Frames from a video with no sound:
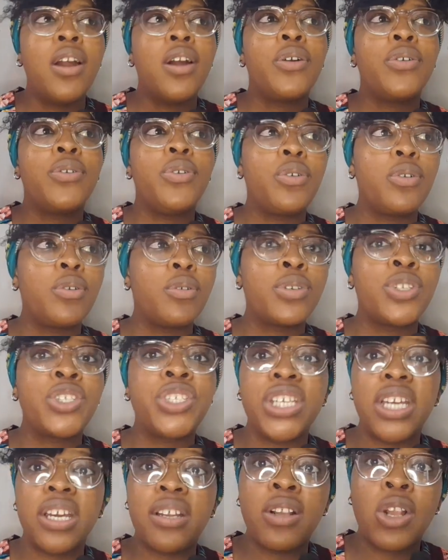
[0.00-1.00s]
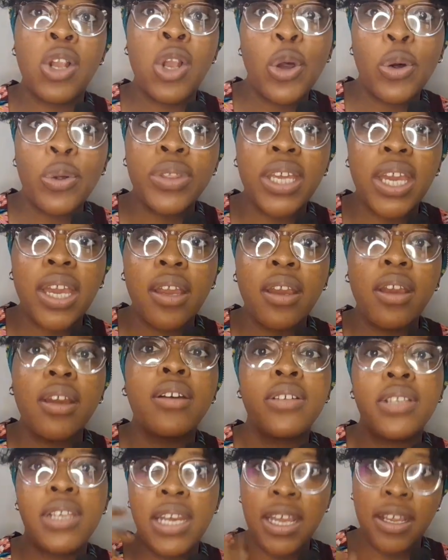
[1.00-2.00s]
your Shein clothing,
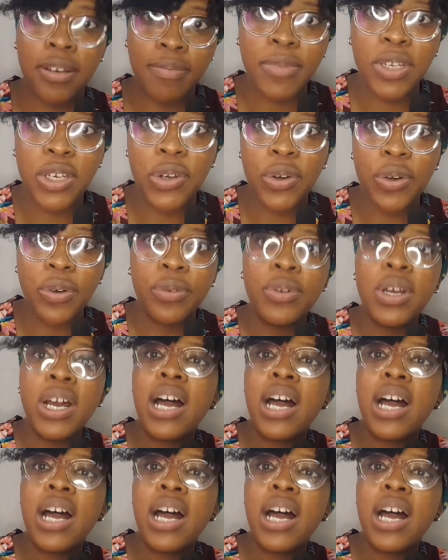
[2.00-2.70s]
let me know.